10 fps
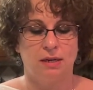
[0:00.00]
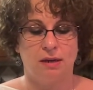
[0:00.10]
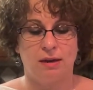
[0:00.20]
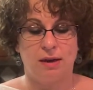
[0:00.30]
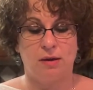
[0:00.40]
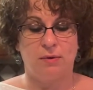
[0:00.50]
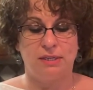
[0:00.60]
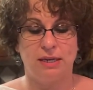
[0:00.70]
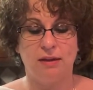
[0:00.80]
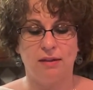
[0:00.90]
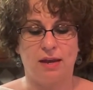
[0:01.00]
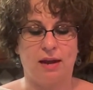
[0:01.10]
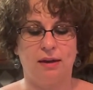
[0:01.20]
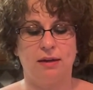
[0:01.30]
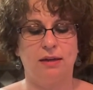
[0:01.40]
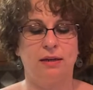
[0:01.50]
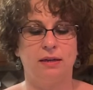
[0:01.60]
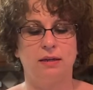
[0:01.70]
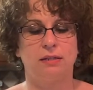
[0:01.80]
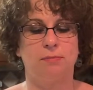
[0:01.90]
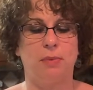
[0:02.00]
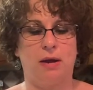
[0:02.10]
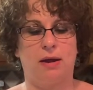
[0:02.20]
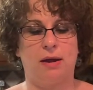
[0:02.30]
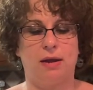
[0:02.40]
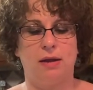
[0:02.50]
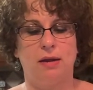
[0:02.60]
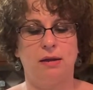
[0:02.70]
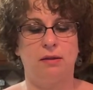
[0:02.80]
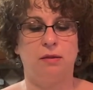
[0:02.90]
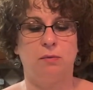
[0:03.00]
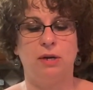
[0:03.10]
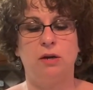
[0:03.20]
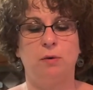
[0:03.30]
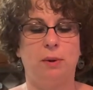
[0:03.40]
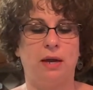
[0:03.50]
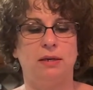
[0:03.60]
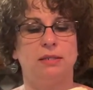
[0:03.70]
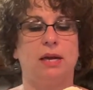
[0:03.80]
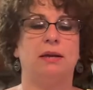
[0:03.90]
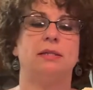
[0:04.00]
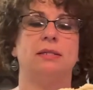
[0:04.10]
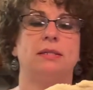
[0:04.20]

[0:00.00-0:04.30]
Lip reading: And how we tell that is by the window pane test.